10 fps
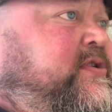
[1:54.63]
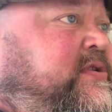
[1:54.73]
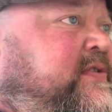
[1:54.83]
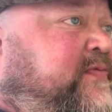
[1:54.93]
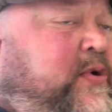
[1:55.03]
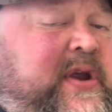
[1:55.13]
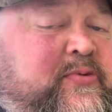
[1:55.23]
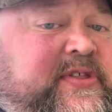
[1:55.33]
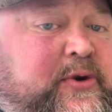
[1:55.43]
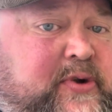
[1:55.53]
it A Furry
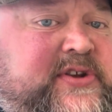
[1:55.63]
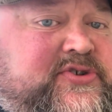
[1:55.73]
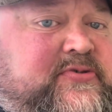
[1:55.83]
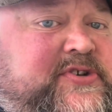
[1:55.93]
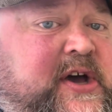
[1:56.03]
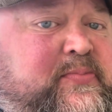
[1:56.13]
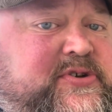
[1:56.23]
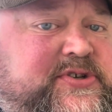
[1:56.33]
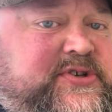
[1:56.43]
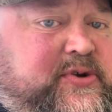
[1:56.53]
with a Cringe on Top,
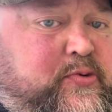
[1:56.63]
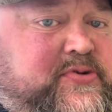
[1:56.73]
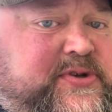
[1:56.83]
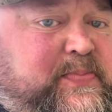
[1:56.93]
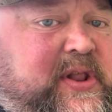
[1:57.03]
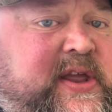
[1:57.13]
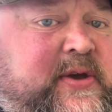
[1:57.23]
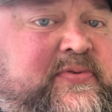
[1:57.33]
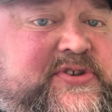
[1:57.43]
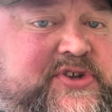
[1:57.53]
which is of course a play
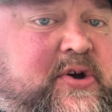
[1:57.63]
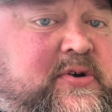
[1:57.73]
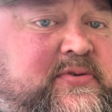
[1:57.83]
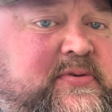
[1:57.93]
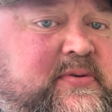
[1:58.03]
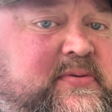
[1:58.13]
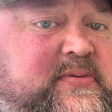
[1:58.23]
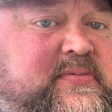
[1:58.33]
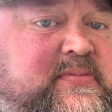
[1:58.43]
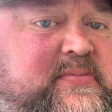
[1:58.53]
on the song
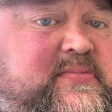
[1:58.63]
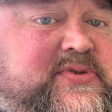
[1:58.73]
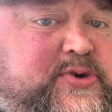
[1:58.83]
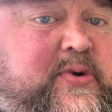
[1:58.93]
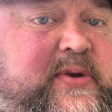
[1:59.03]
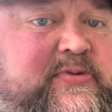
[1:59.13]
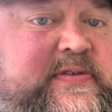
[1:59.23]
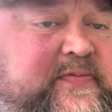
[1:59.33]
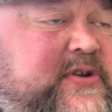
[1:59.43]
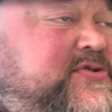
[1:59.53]
Surrey with
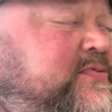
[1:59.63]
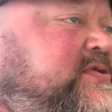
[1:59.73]
a Fringe on